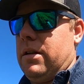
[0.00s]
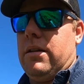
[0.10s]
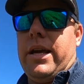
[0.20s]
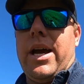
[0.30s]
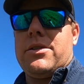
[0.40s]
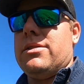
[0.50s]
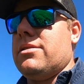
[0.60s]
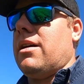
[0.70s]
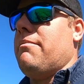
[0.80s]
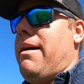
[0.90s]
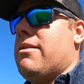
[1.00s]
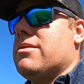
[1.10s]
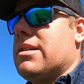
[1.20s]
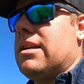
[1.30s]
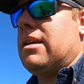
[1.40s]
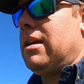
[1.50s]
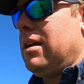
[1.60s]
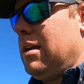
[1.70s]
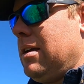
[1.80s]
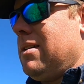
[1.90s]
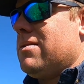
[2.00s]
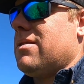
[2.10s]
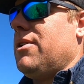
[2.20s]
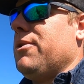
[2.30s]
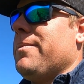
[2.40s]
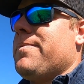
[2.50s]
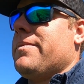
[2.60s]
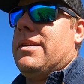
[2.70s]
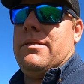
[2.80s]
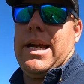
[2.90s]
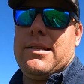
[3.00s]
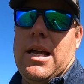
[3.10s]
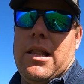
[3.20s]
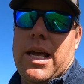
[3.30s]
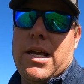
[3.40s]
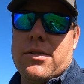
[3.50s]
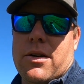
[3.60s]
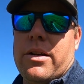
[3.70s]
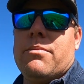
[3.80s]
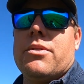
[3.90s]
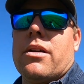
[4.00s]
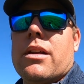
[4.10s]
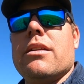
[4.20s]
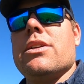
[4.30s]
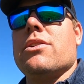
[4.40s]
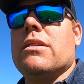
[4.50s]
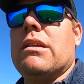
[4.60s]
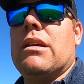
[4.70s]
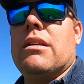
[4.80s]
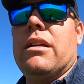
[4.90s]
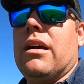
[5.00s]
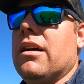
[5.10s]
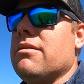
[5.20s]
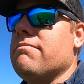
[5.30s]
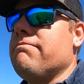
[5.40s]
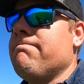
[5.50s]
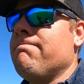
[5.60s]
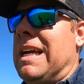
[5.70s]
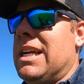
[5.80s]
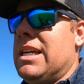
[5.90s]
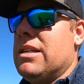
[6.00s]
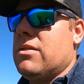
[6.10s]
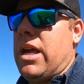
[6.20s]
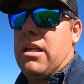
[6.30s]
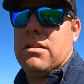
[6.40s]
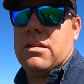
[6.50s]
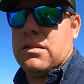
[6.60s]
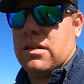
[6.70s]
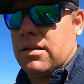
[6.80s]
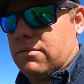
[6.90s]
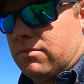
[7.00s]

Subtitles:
until they actually start bouncing. So that's how the hay's crimped or conditioned. So yeah, this is a